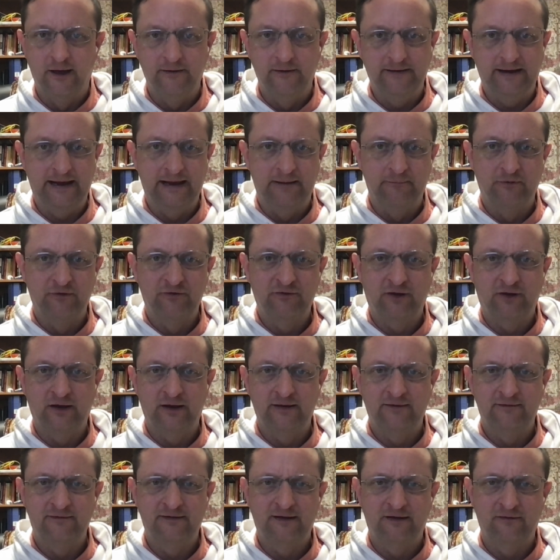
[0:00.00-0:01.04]
Amazon
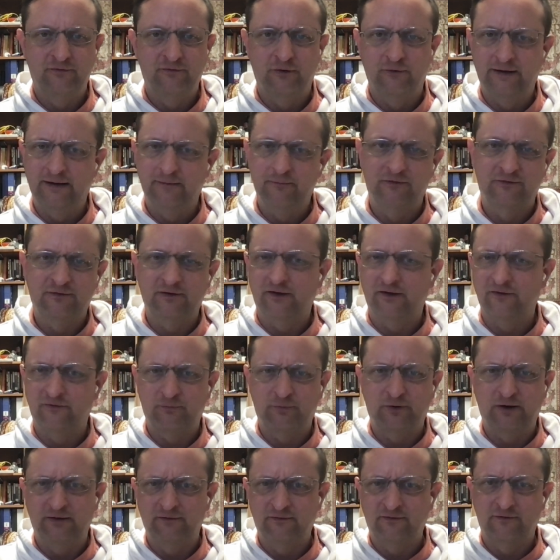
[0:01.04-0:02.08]
and stuff, though Amazon's
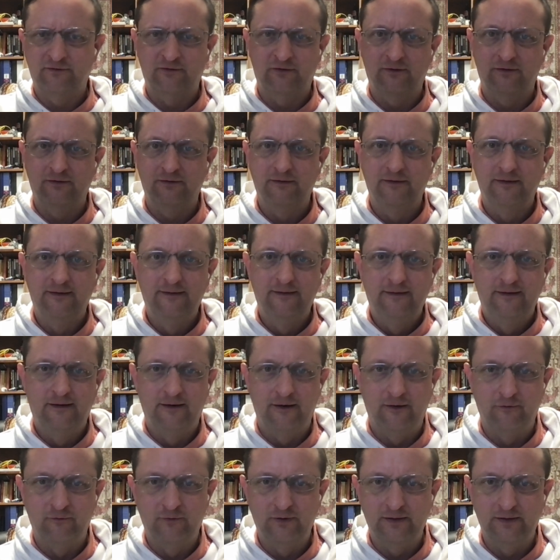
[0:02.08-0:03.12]
prices are
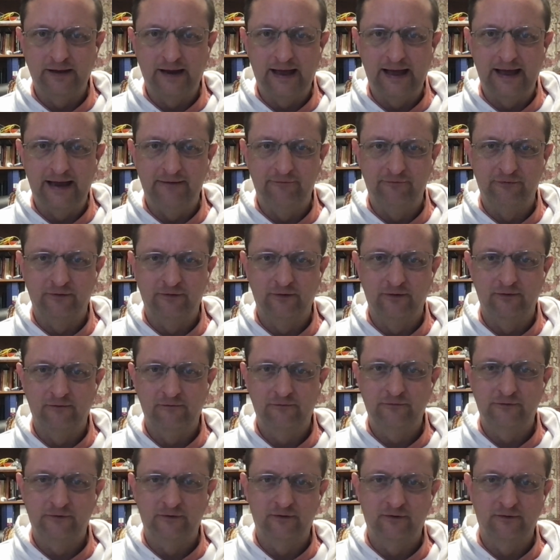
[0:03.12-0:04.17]
really high for
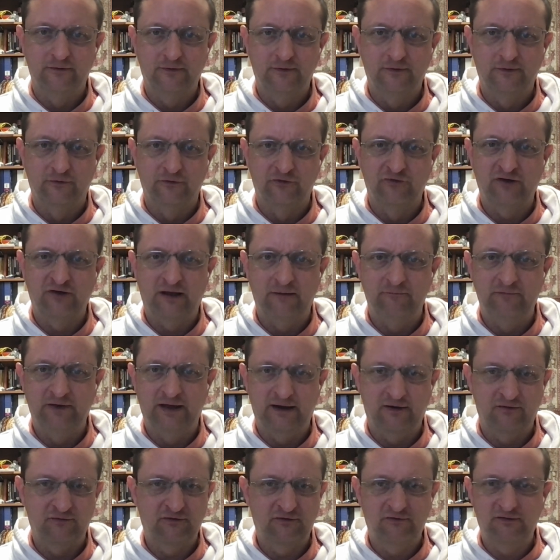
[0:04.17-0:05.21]
little shop
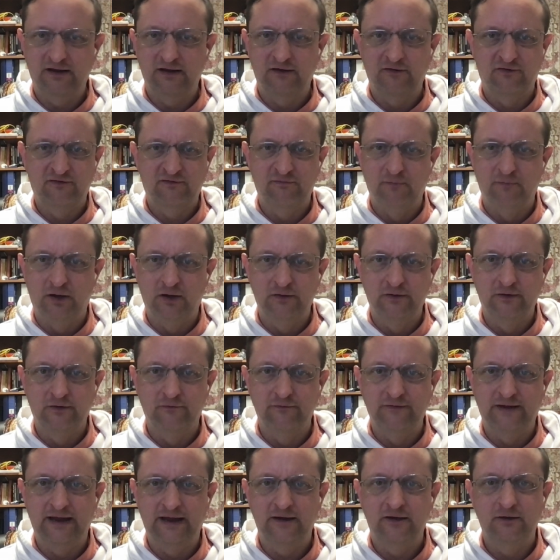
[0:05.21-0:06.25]
vacs. Just get a small little
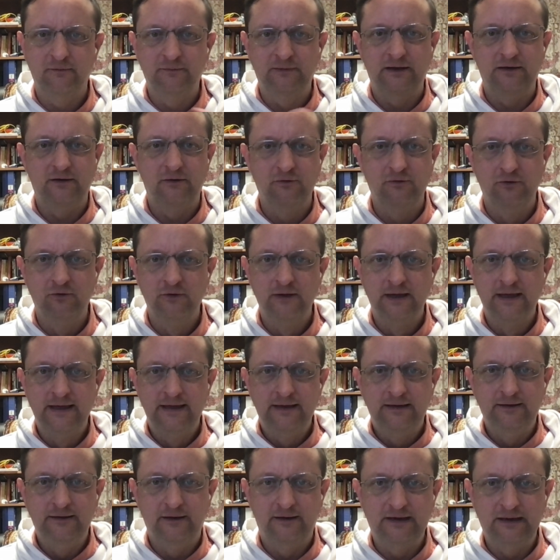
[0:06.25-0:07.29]
vacuum that you
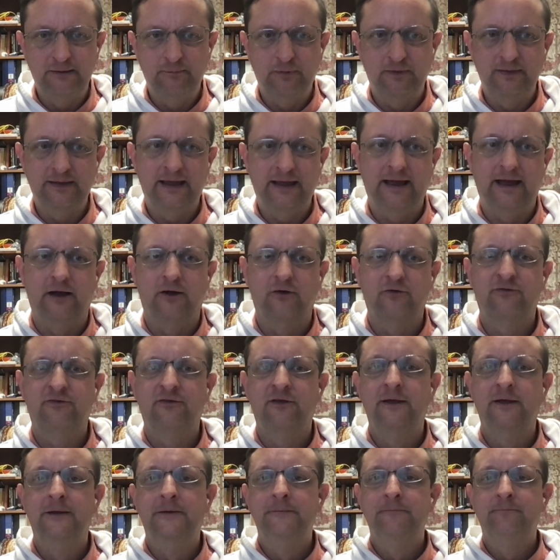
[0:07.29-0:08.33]
keep in the house,
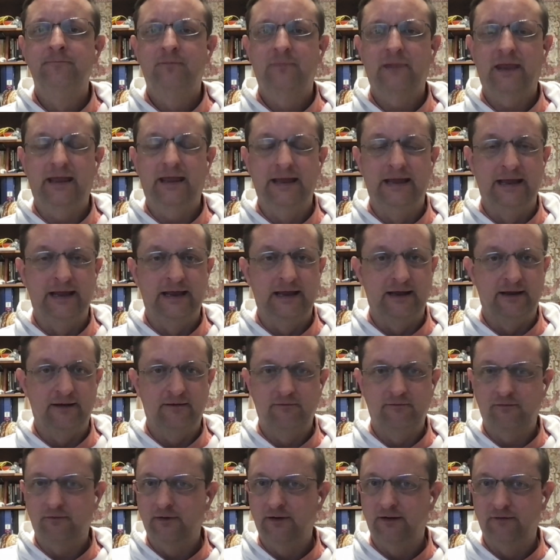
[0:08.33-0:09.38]

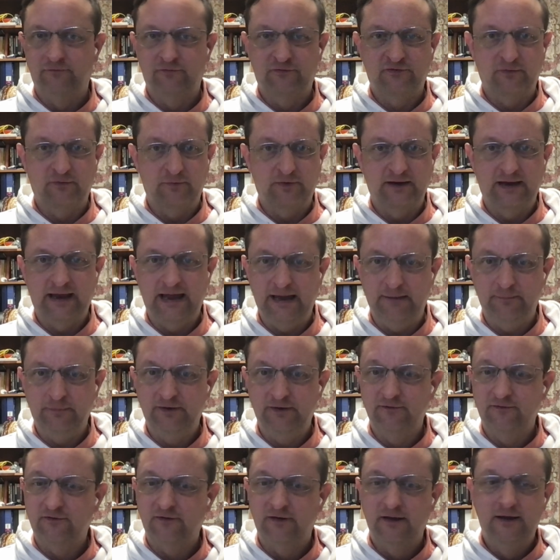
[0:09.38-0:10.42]
and if something
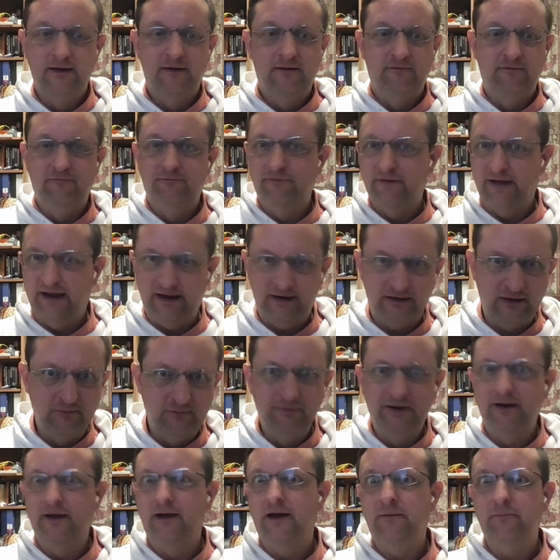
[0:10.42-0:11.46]
happens,
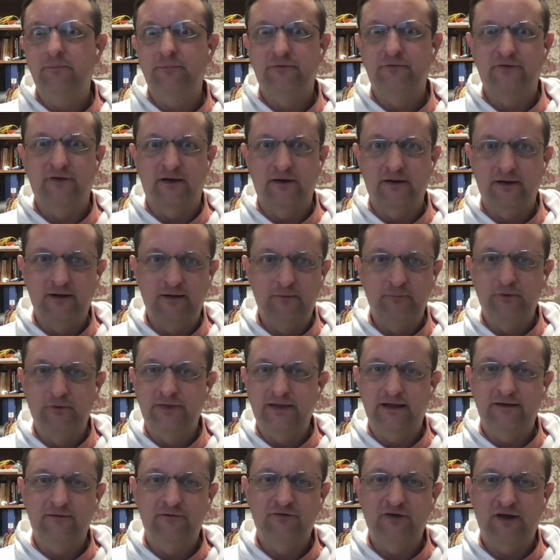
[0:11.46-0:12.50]
vacuum it up, suck it up with
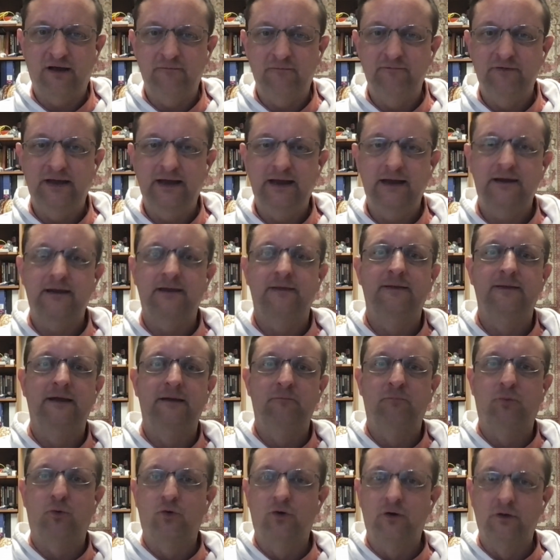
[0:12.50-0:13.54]
that shop vac, and
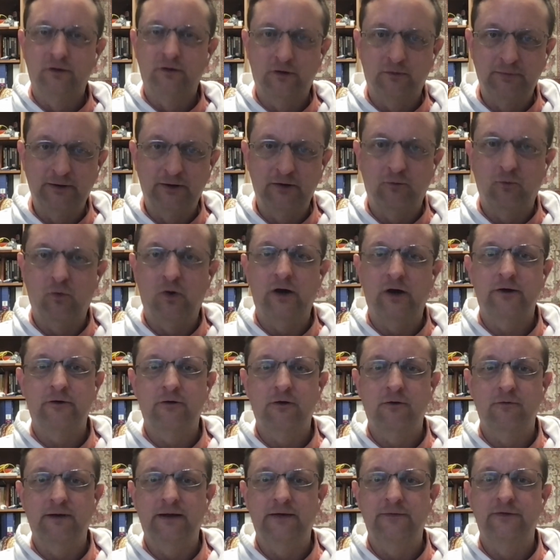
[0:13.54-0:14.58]
then pour a little bit of water
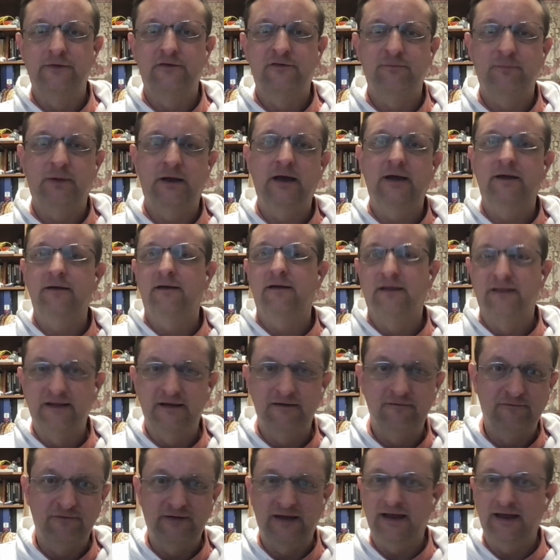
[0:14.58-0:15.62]
around the spot, and
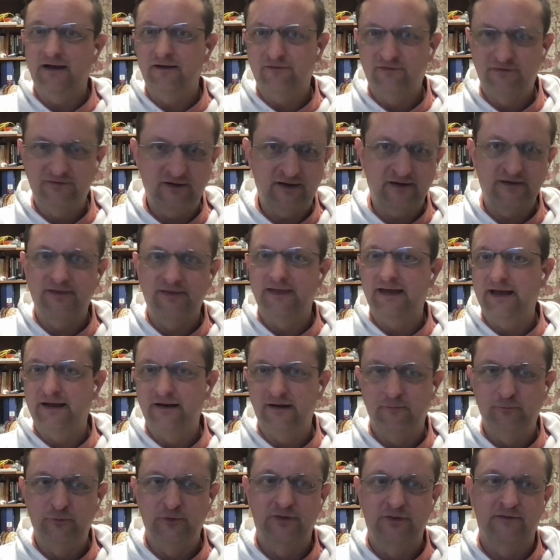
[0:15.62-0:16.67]
then suck that
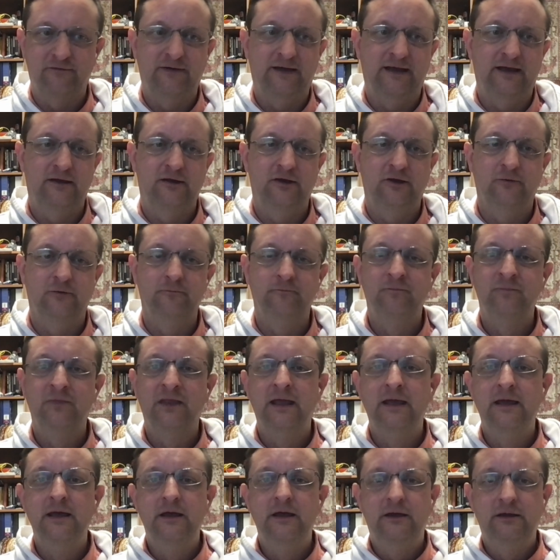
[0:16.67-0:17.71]
up with the vacuum.
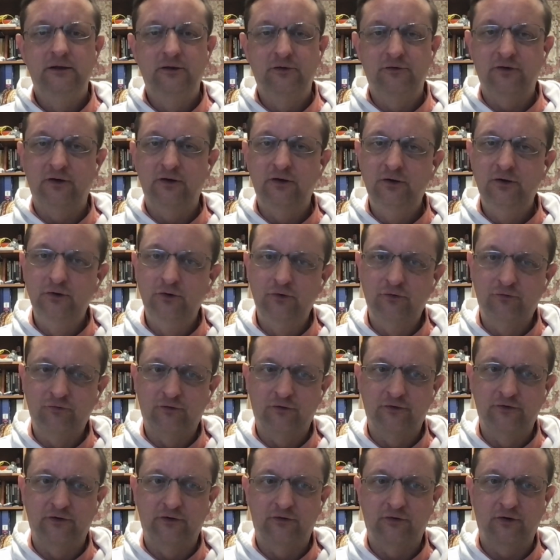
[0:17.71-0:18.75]
Use a
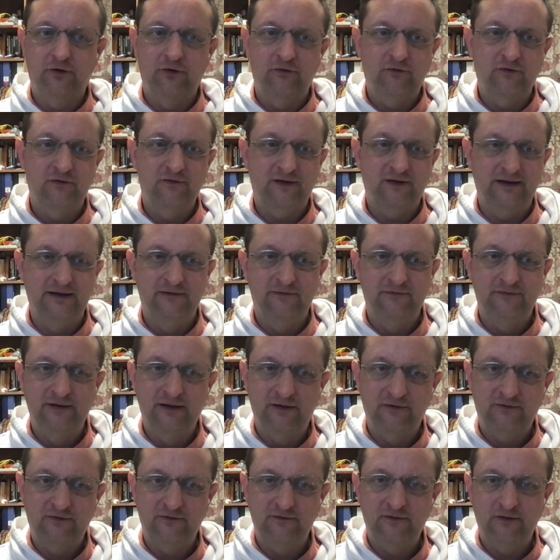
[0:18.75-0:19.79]
neutral detergent if
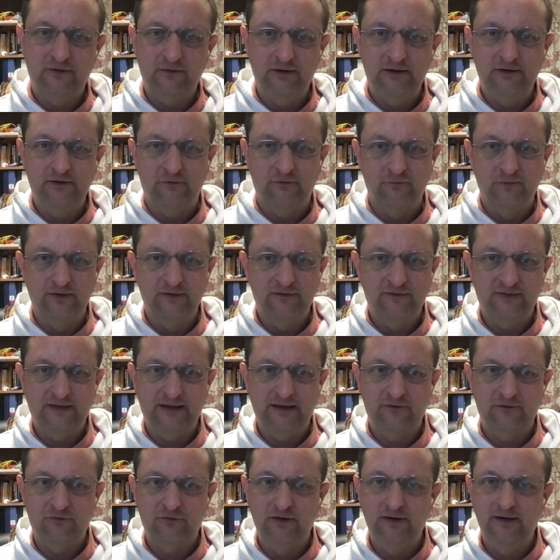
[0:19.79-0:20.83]
necessary to rinse
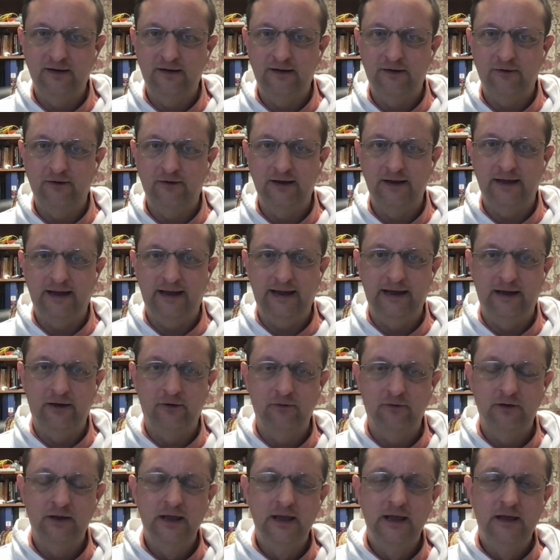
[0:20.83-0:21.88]
that treated area
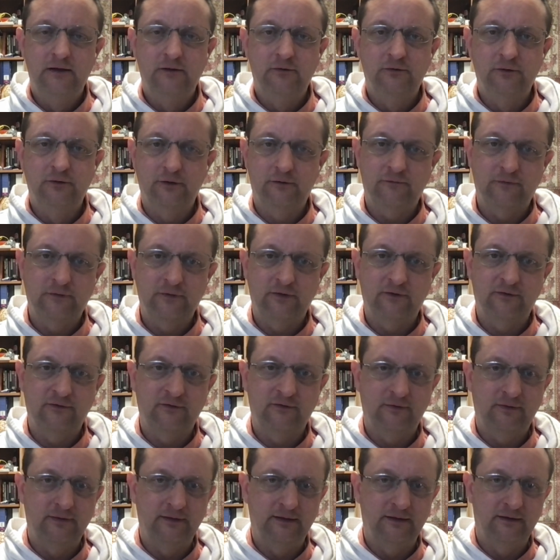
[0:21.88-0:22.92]
out. Look for
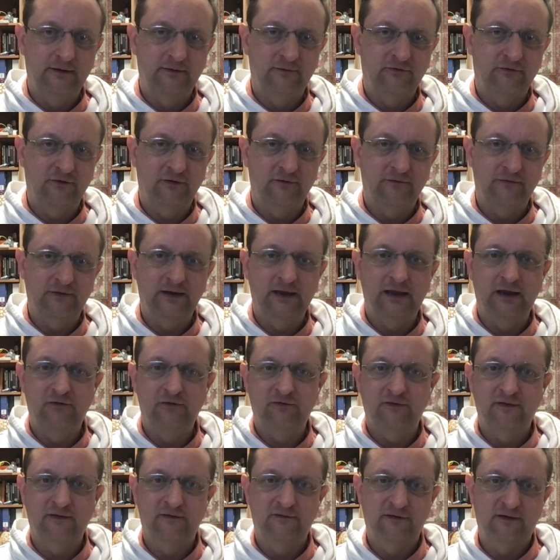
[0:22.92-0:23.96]
the
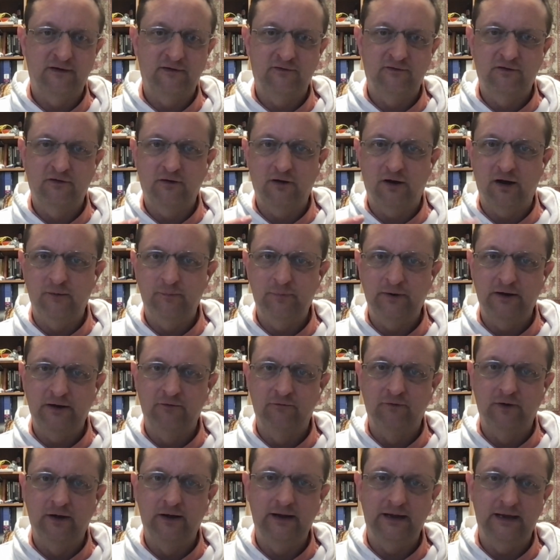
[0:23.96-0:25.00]
certification that says Carpet
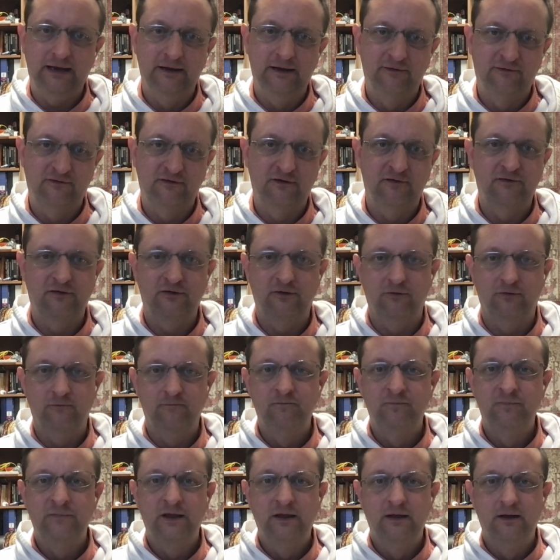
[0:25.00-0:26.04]
and Rug Institute
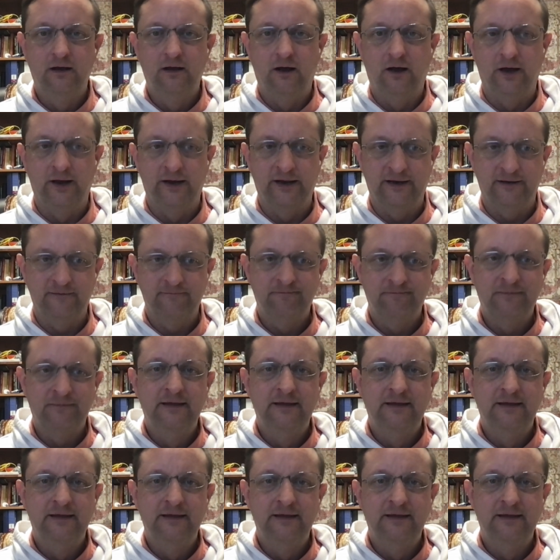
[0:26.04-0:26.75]
on it.